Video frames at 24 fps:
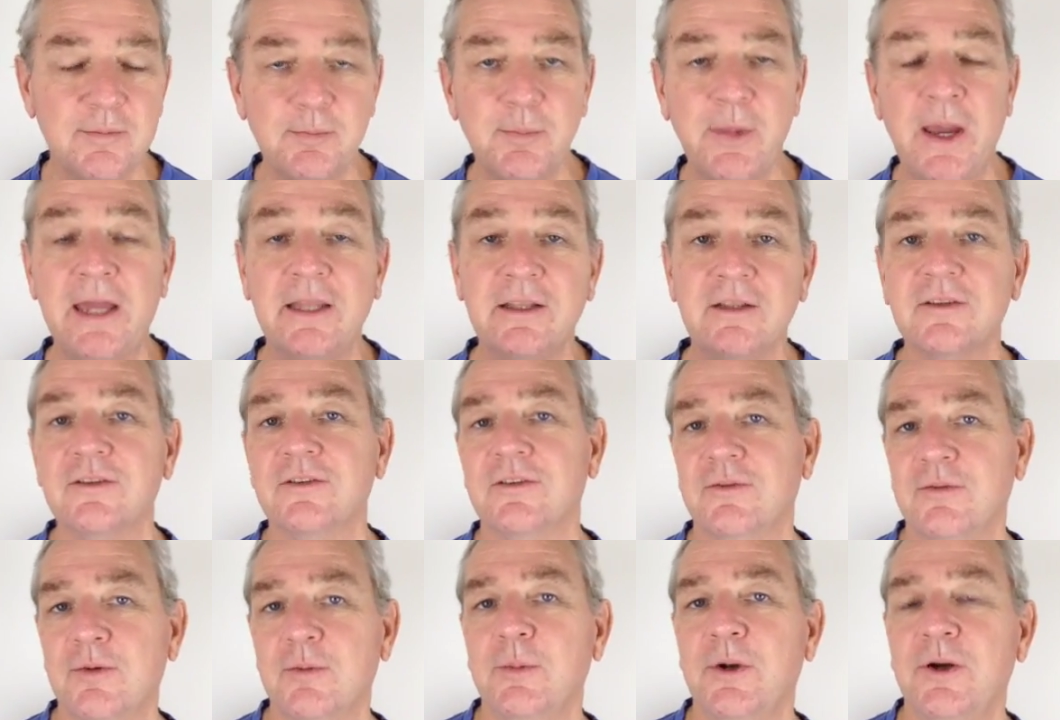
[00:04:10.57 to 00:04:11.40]
patterns
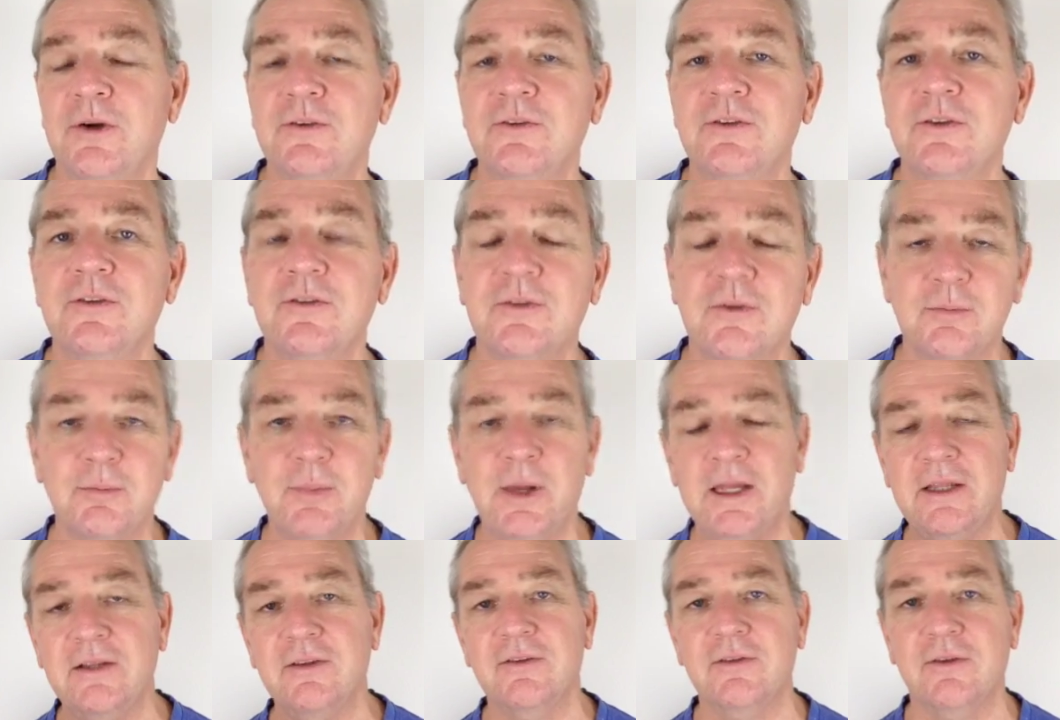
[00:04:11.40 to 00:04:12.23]
of emotions and
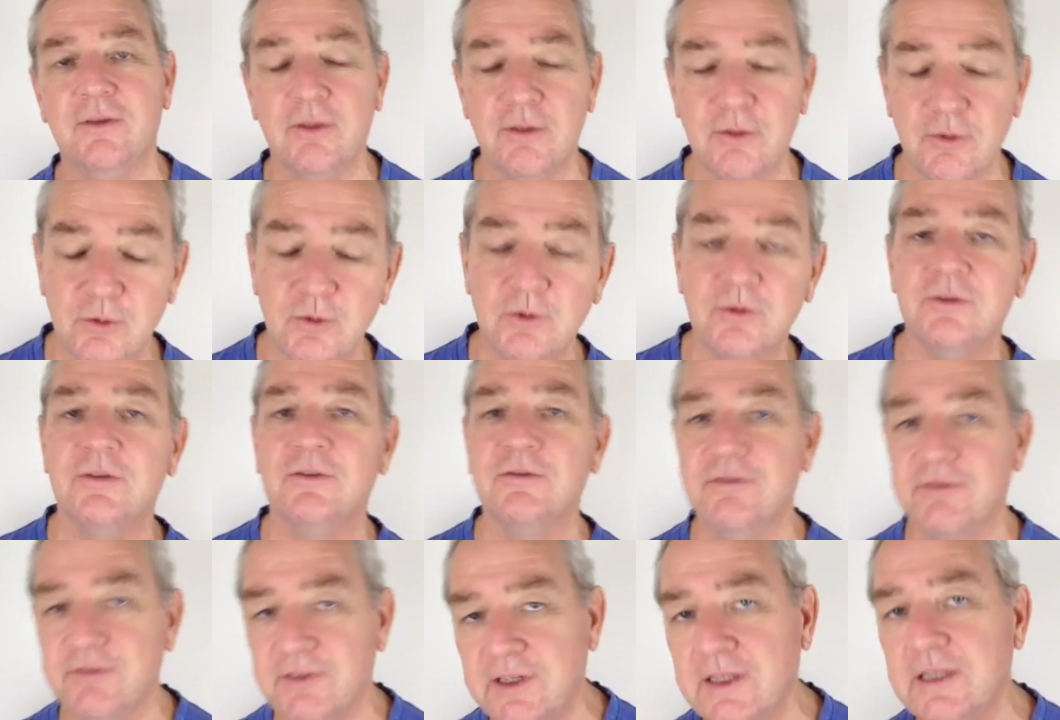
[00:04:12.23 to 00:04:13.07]
patterns of thoughts
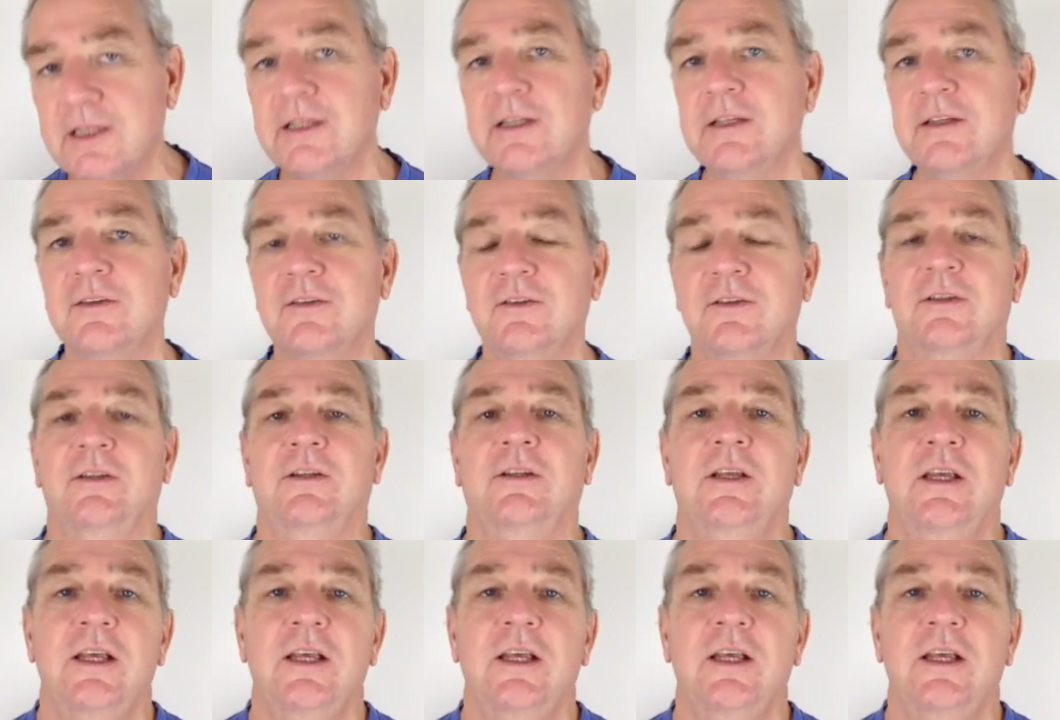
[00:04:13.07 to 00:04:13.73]
and feelings,